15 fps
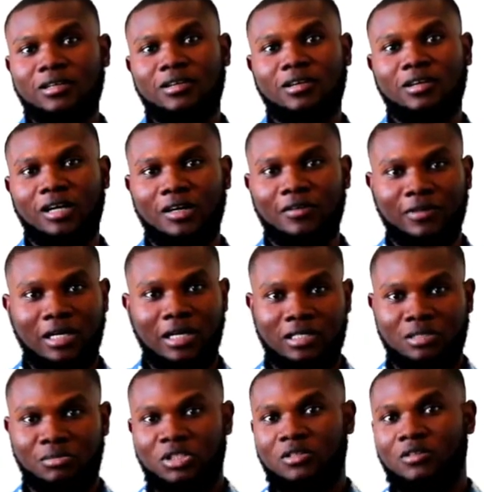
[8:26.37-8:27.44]
As a
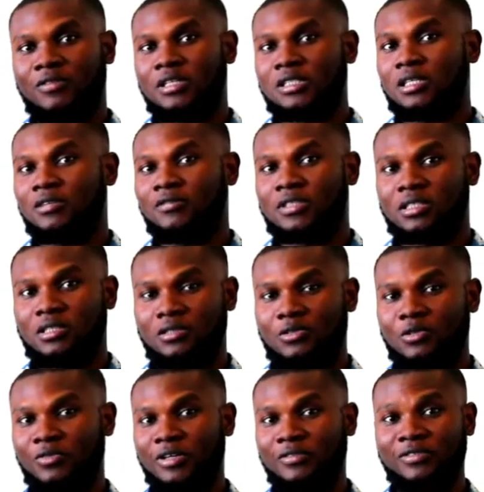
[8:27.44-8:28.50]
matter of fact, I've sent
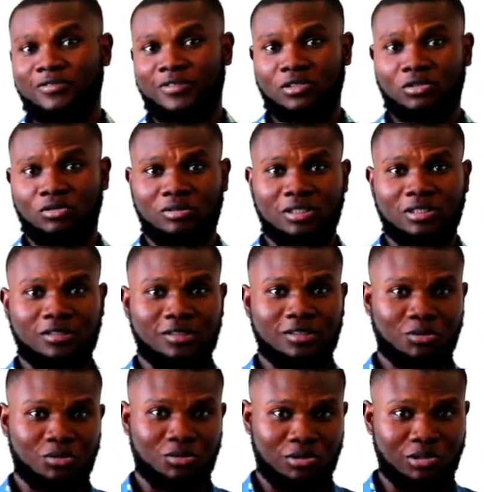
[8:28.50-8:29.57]
over 50 students to
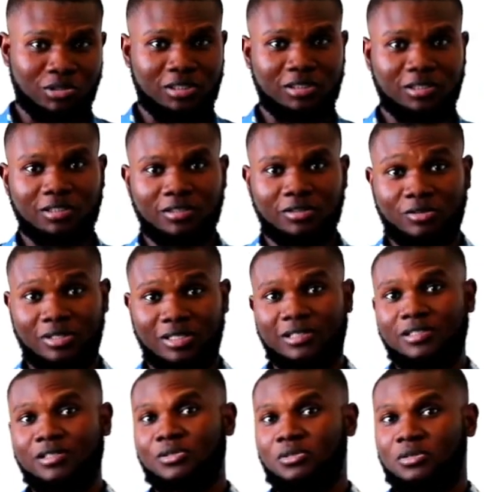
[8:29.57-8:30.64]
Georgia currently
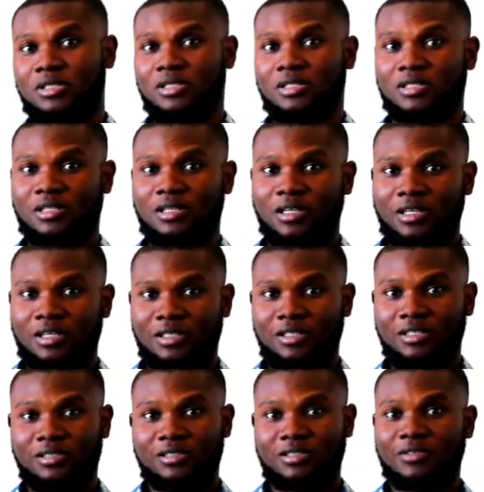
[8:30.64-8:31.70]
studying in
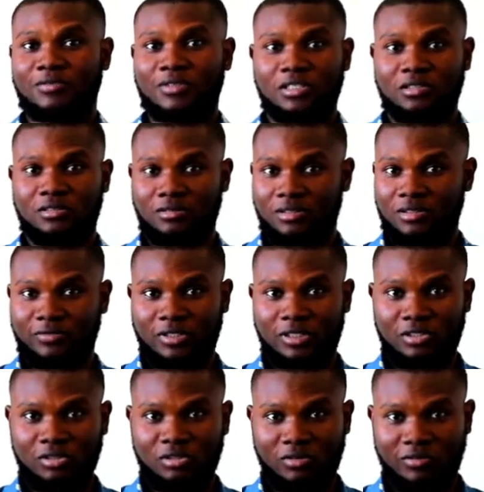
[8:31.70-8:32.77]
several different
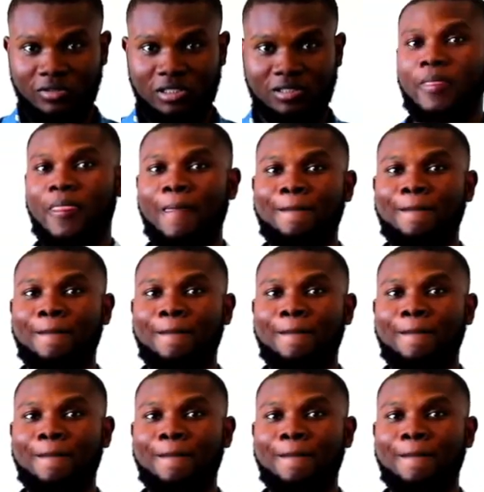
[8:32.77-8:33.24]
universities.